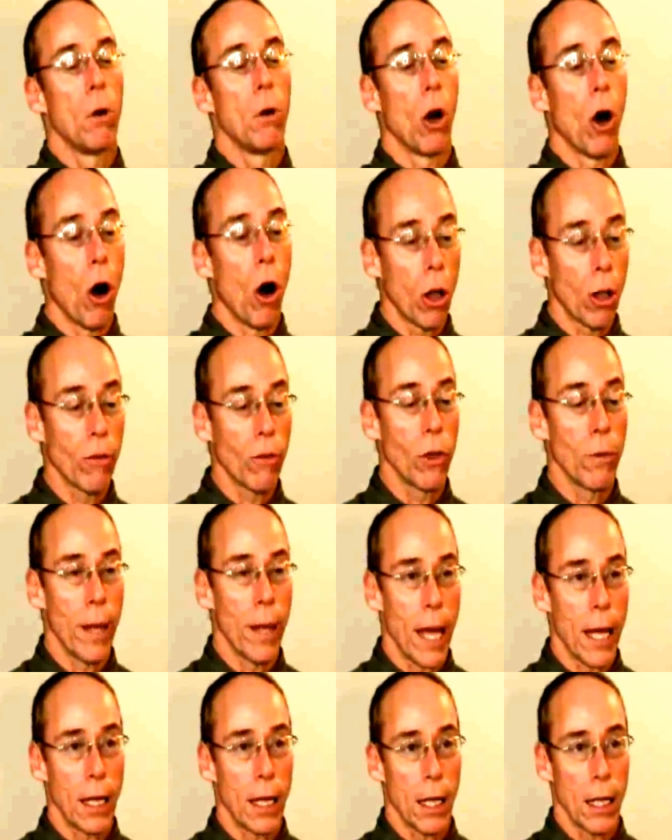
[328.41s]
but all of
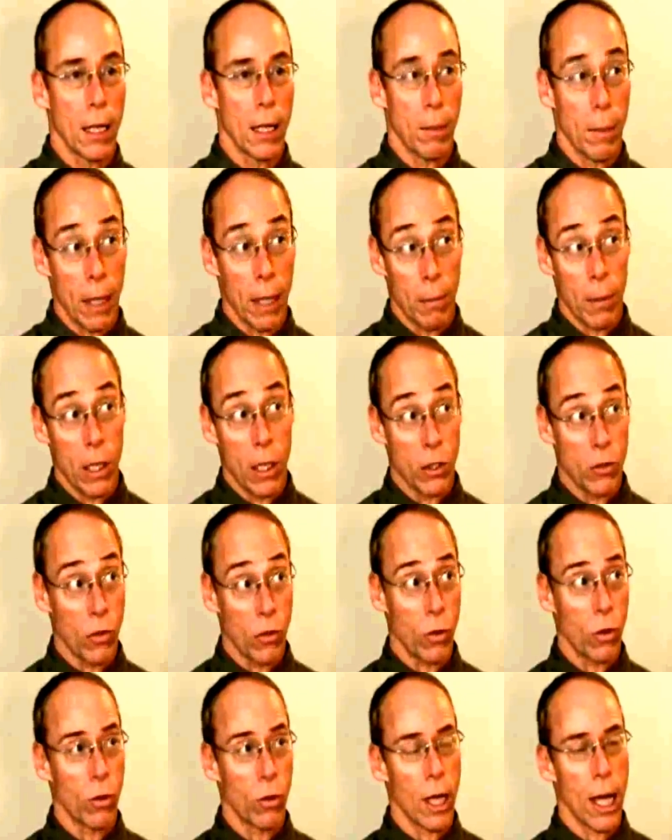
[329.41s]
humanity could make
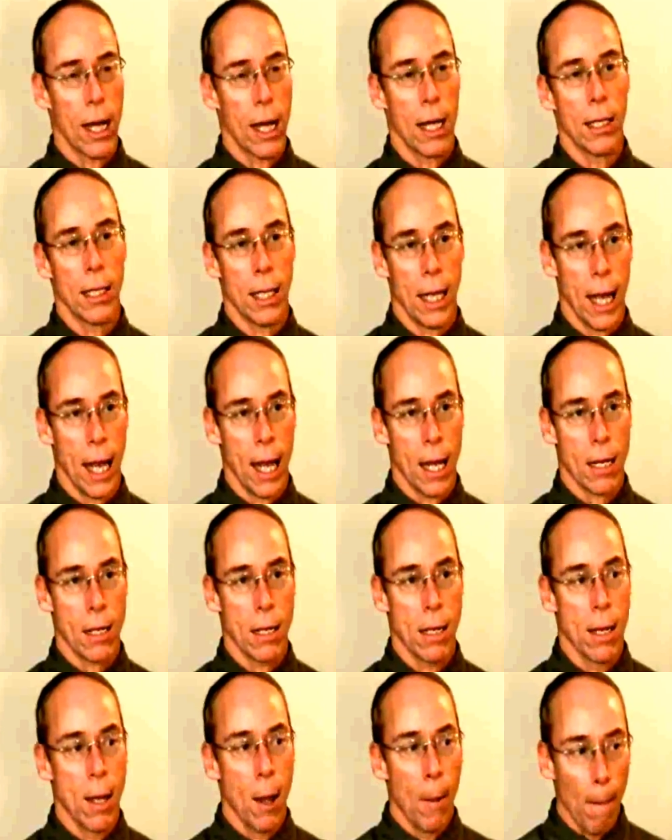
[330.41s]
peaceful
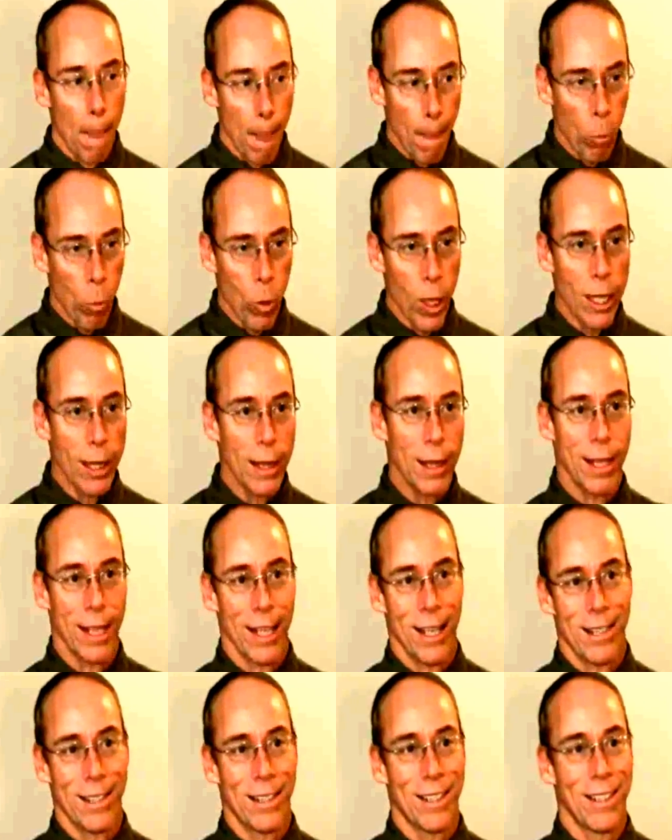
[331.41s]
contact with
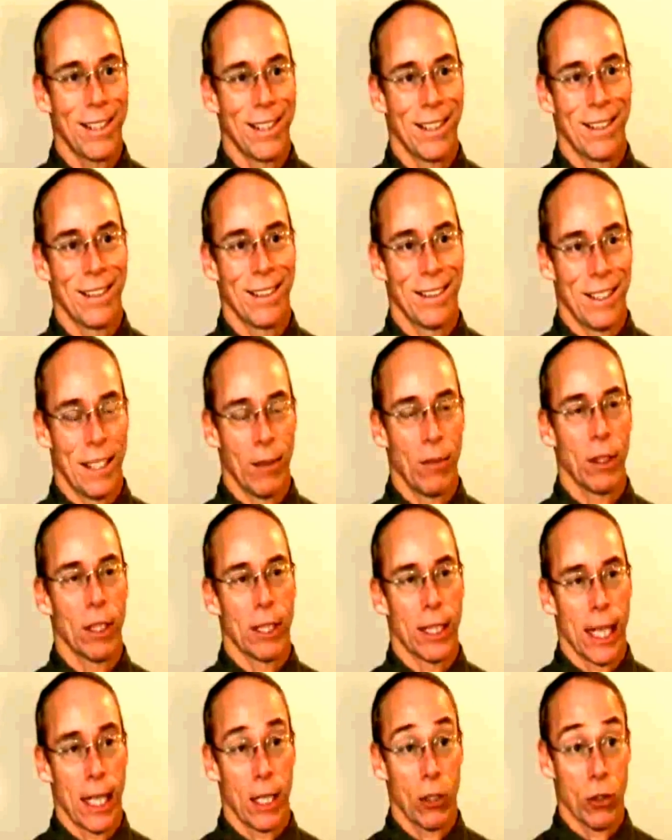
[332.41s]
these
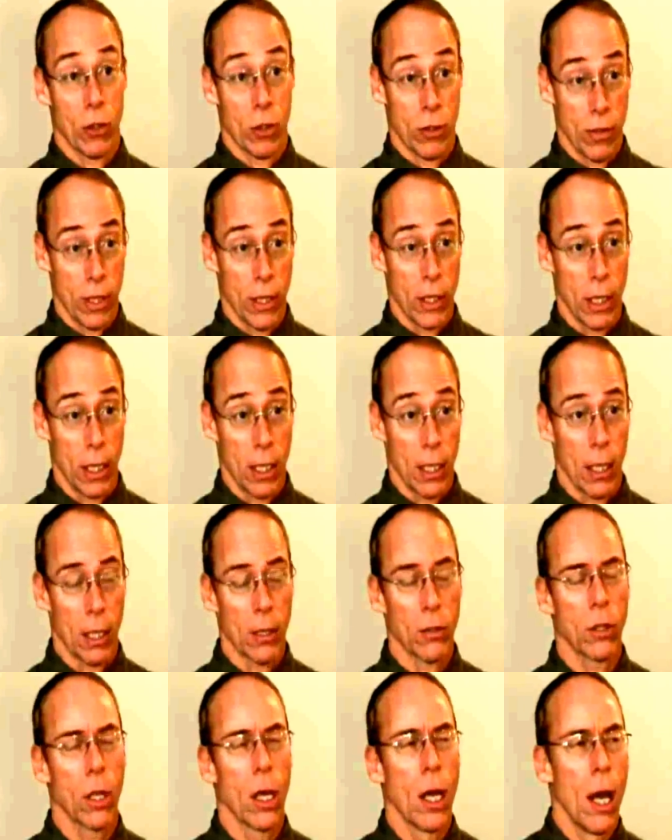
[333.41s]
civilizations visiting
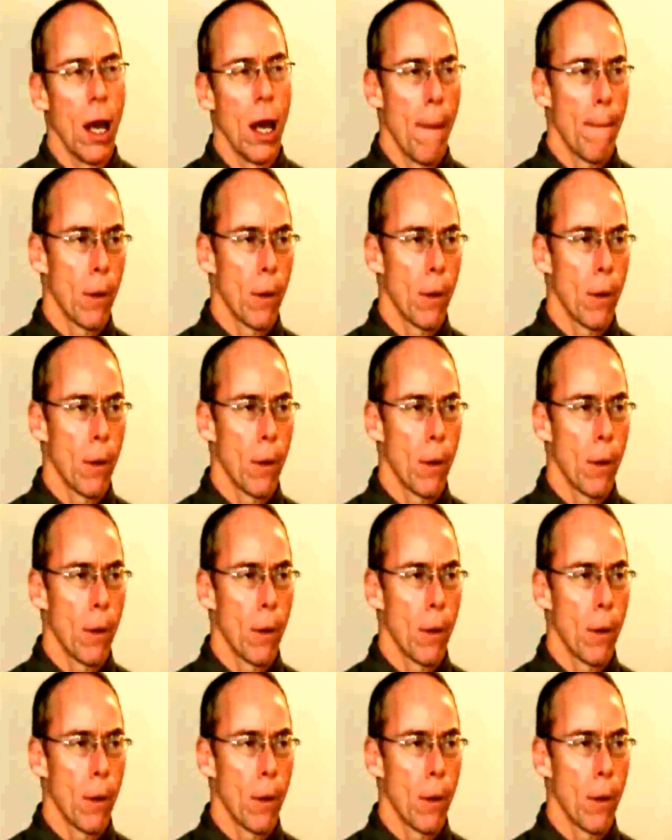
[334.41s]
us,